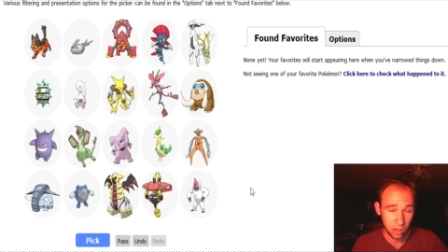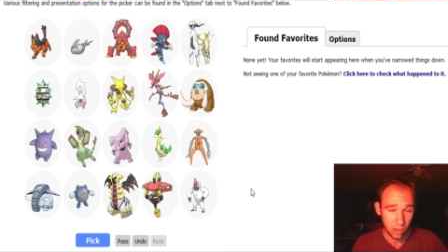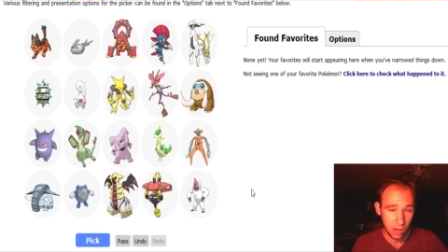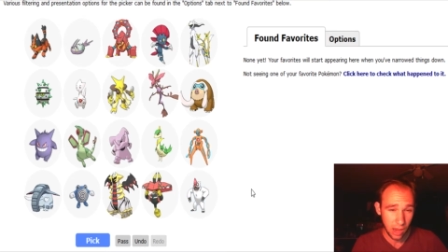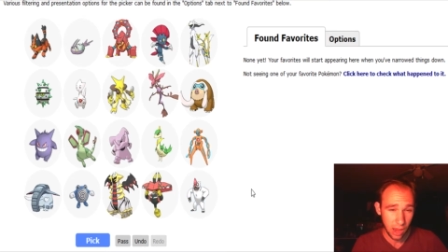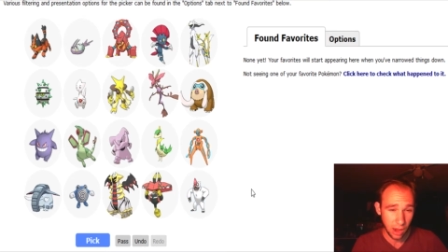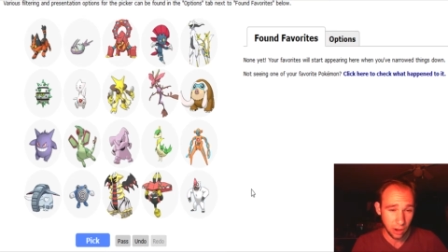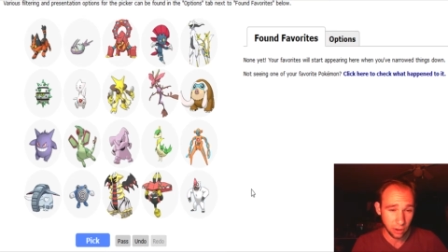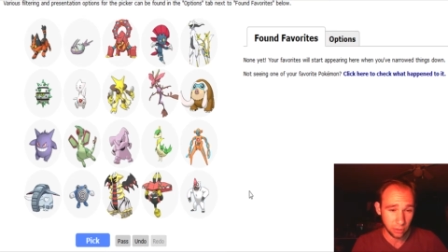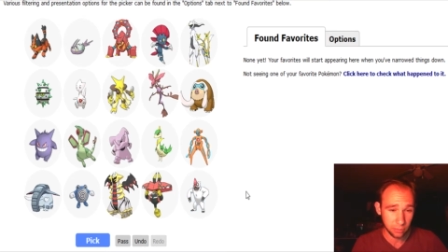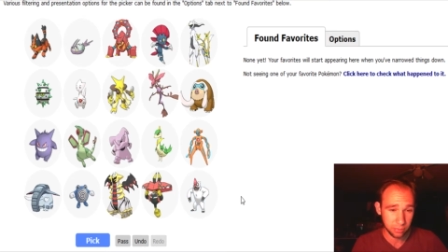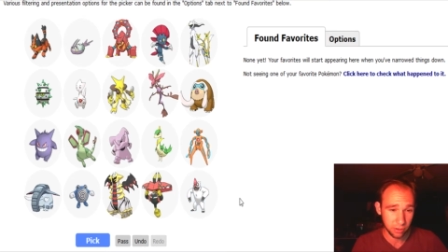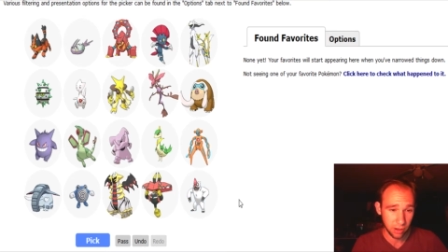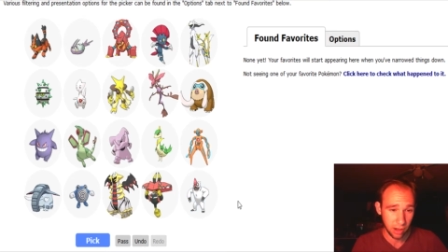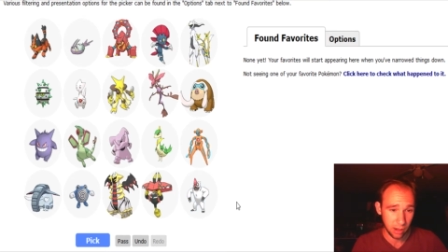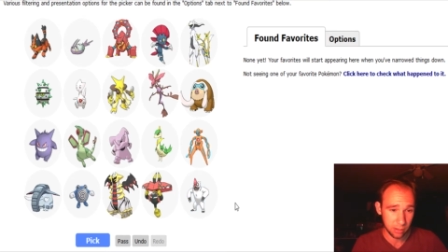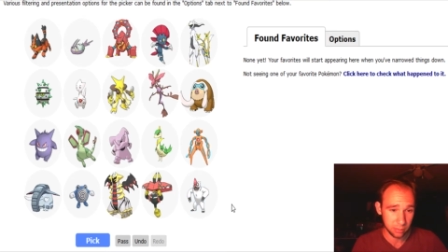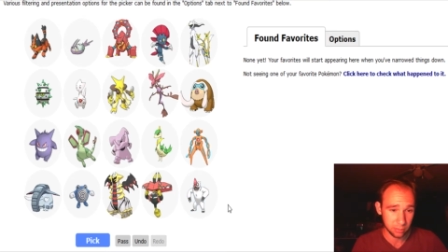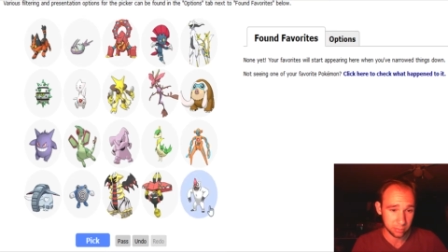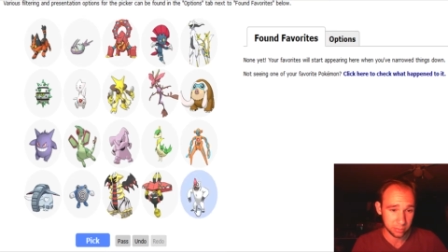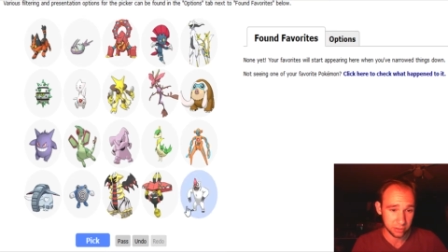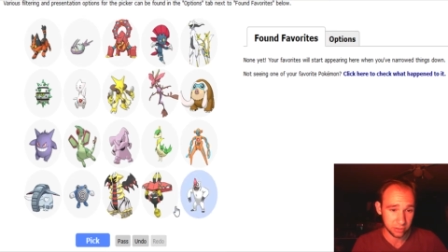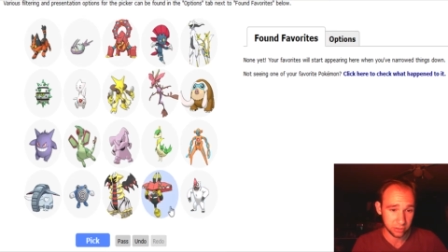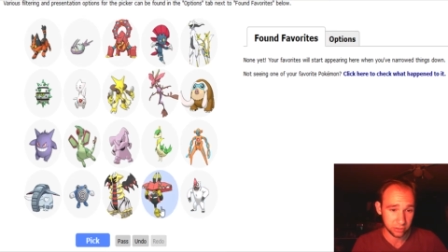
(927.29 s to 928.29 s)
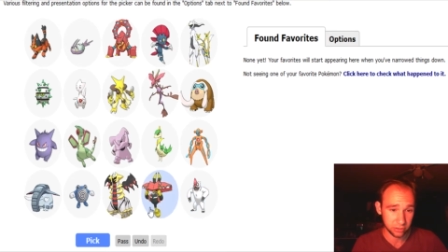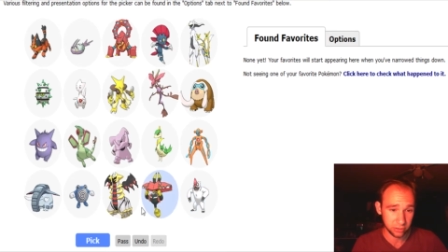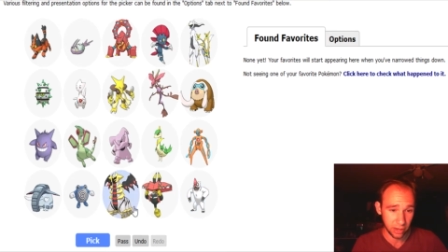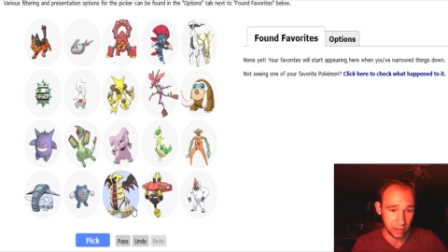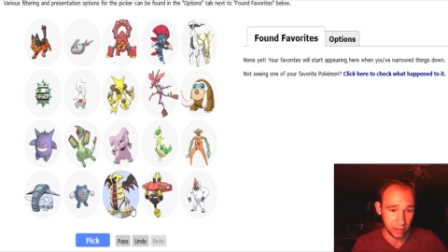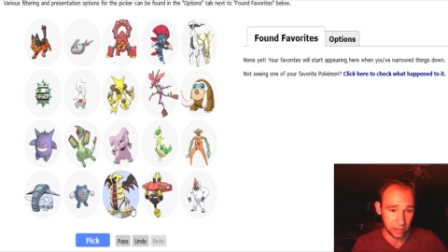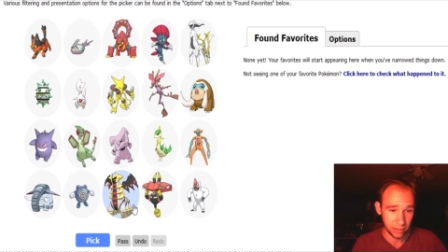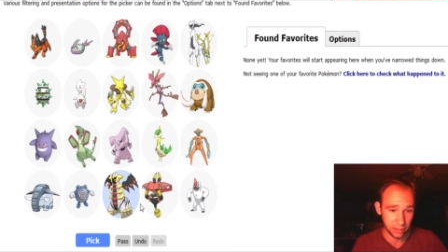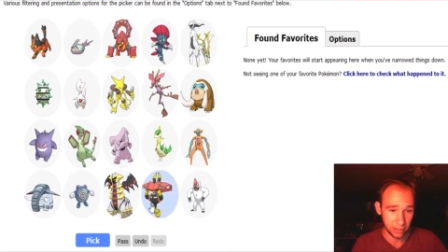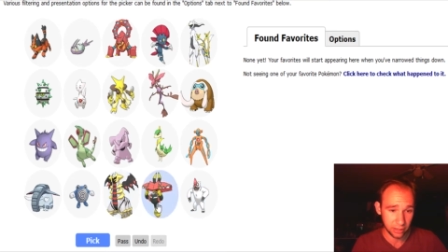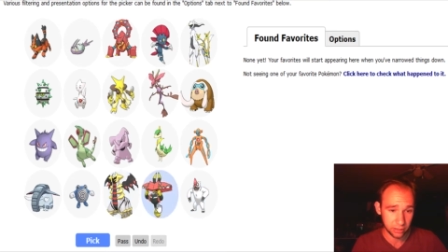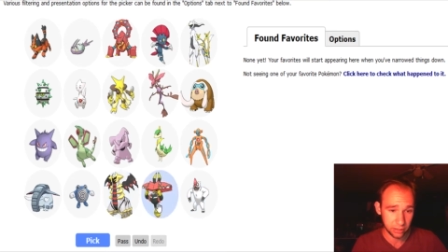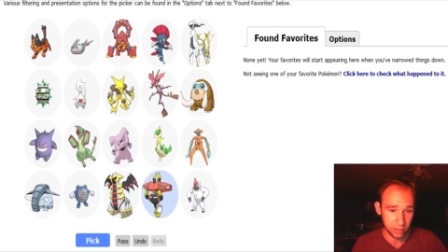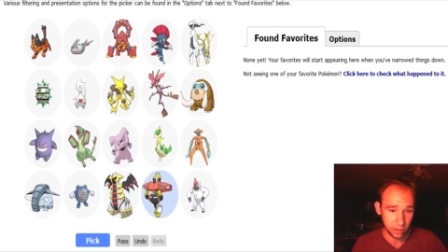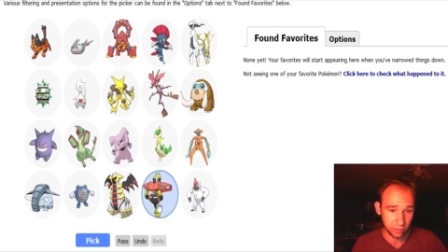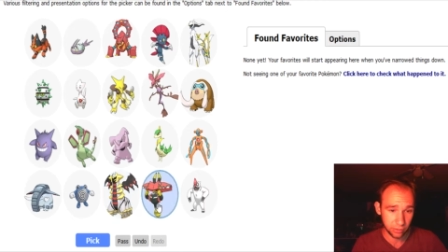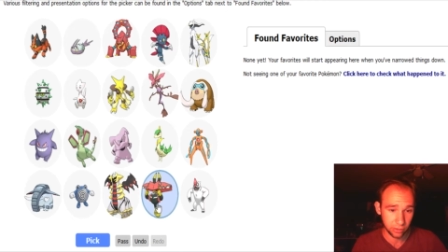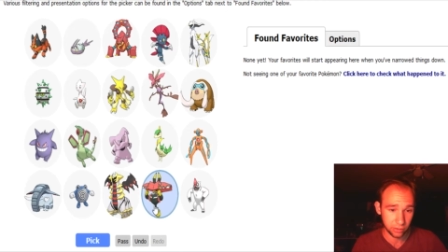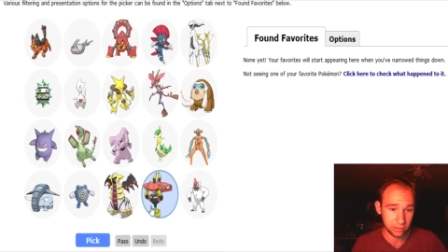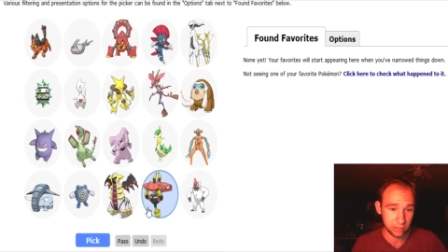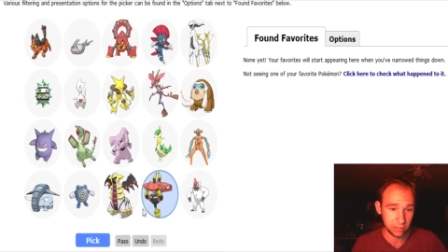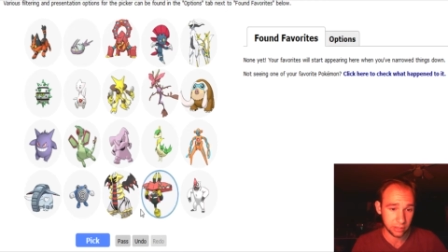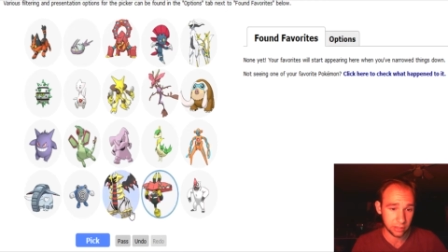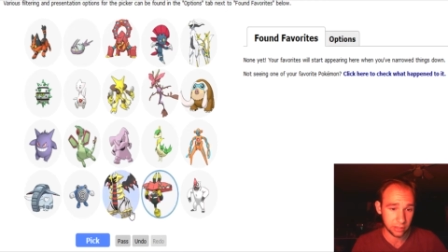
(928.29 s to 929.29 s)
I would probably say
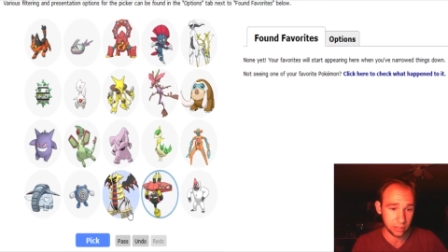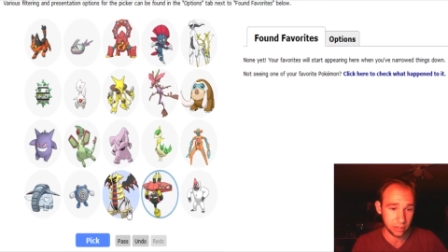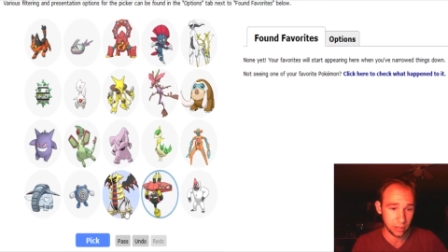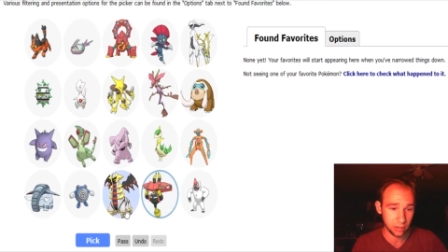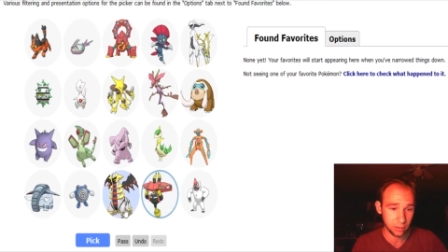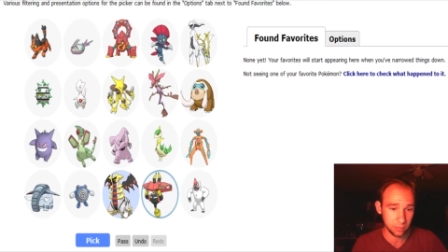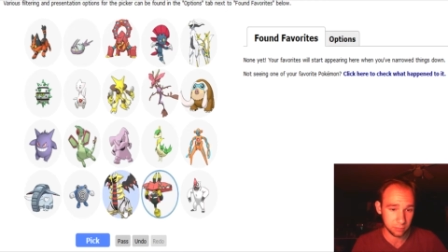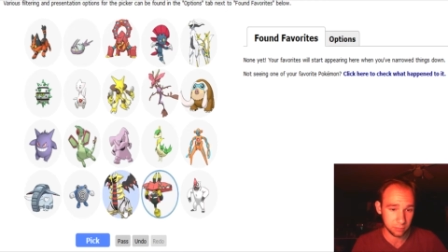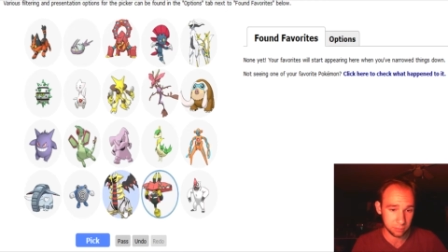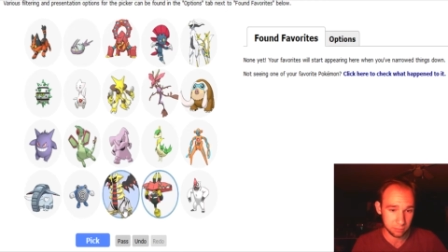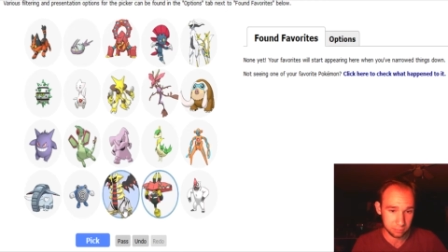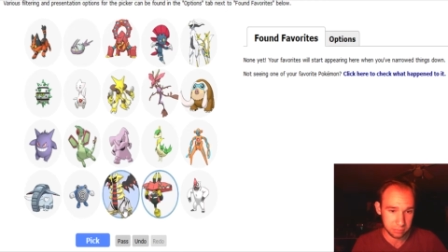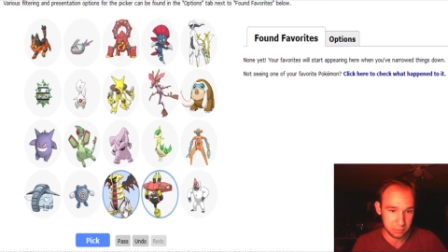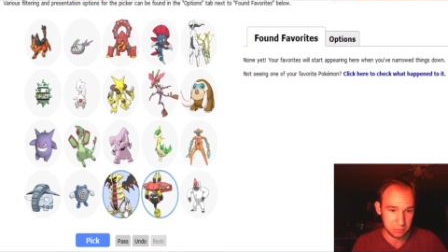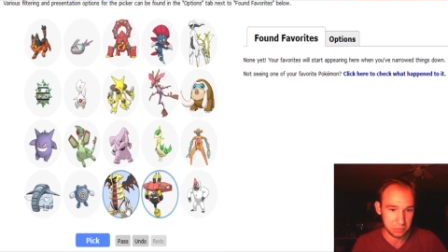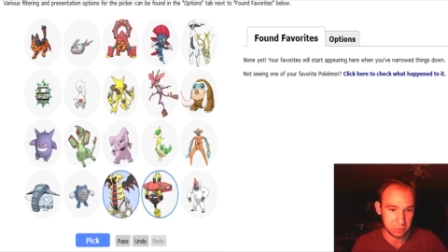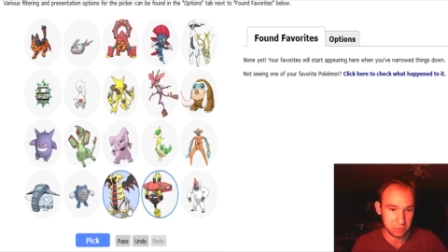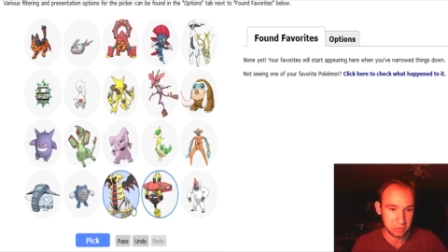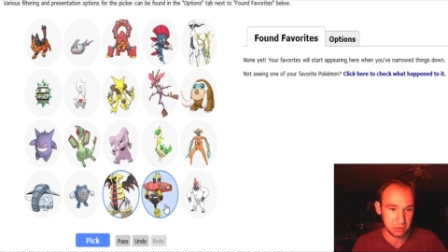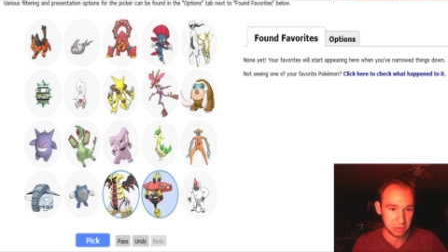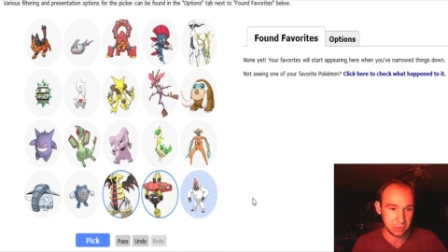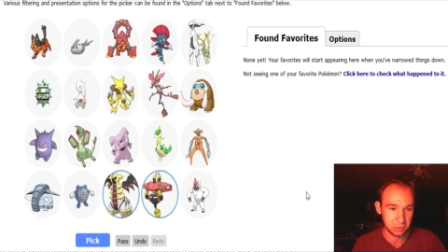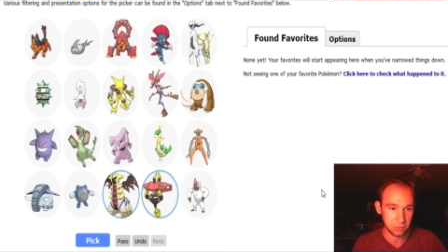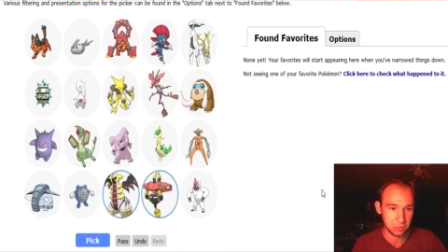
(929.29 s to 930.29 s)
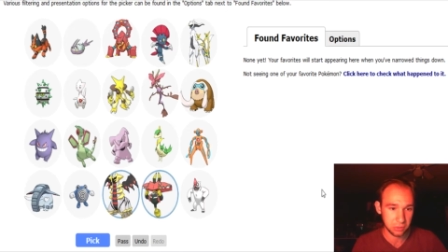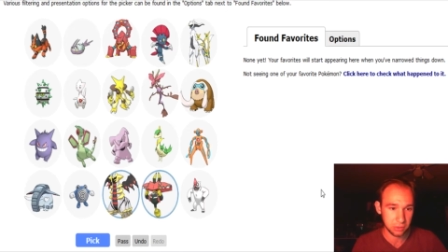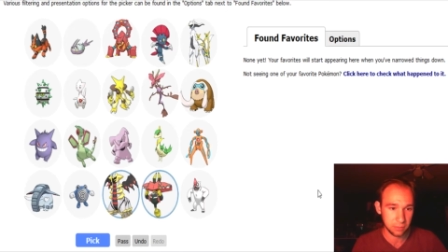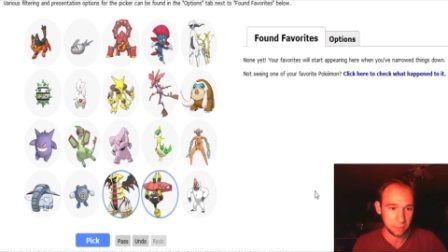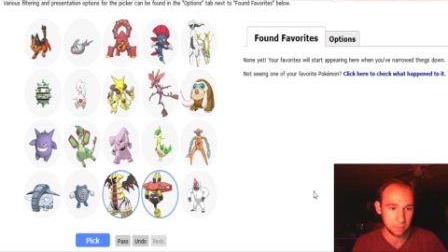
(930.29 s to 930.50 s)
Giratina, Bulu,